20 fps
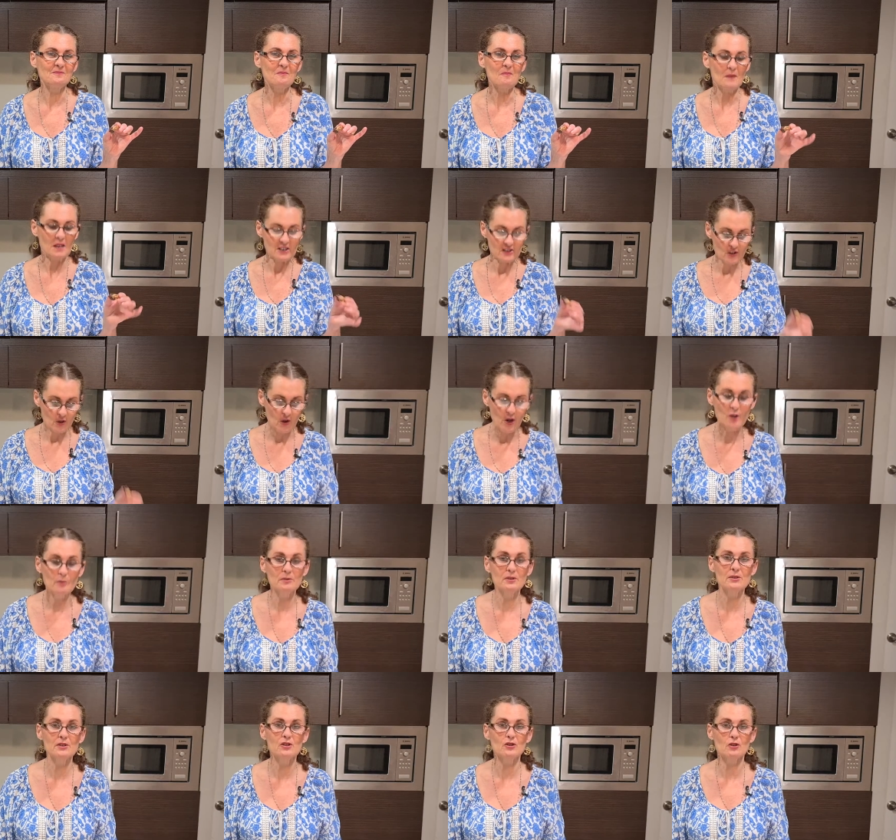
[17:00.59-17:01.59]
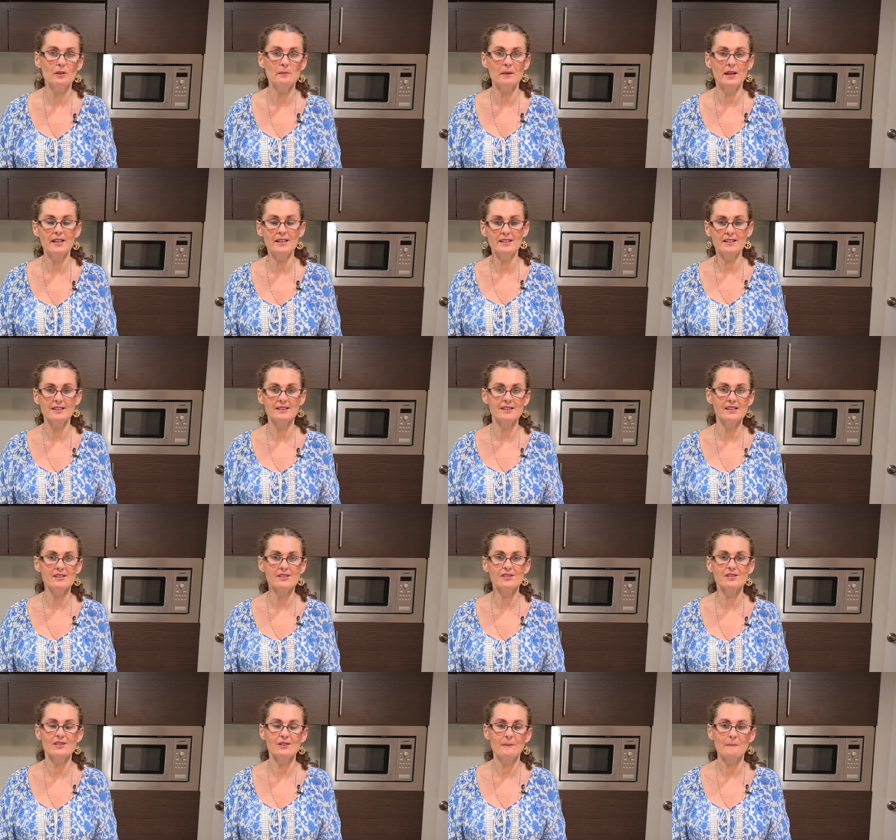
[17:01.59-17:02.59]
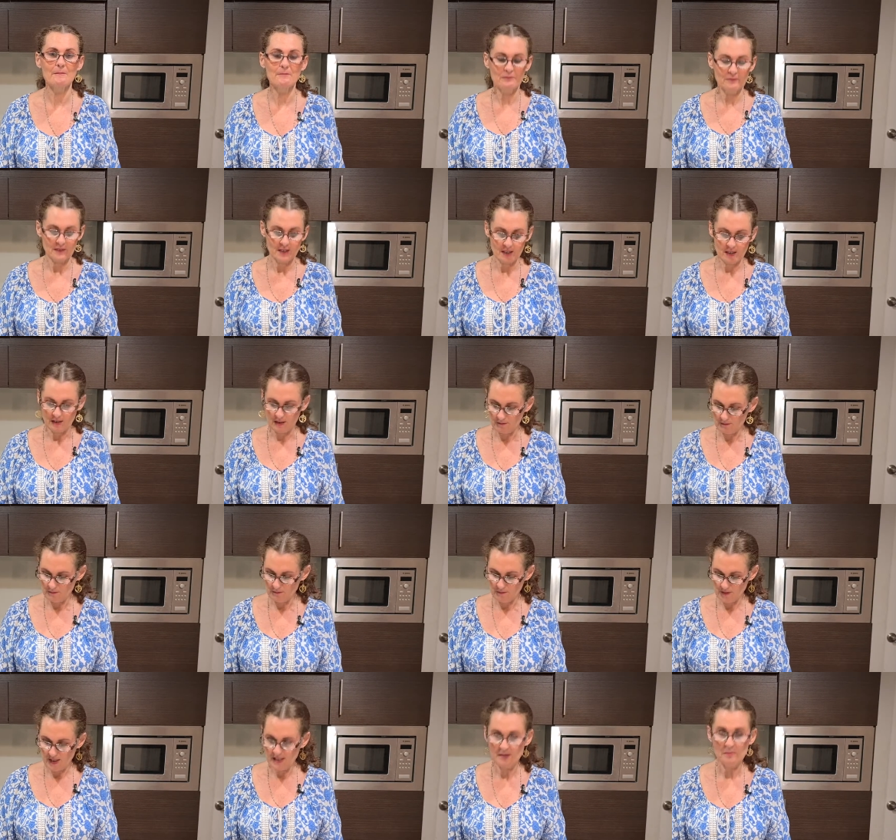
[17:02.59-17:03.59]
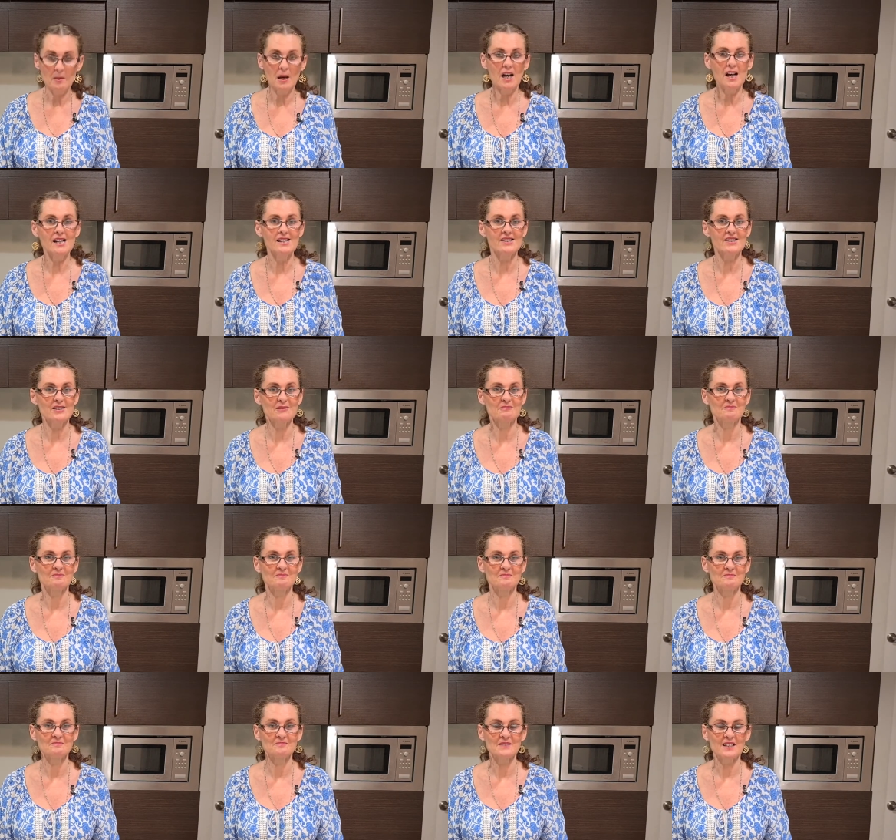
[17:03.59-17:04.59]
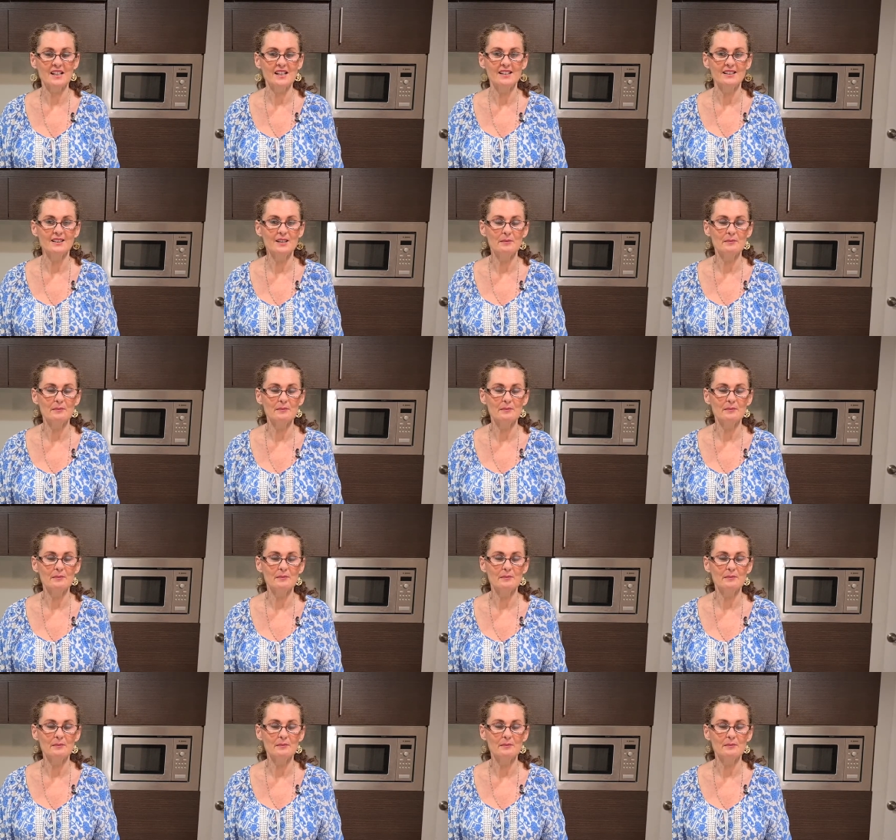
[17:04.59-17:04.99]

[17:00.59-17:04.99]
So I hope you enjoy making these bars. Let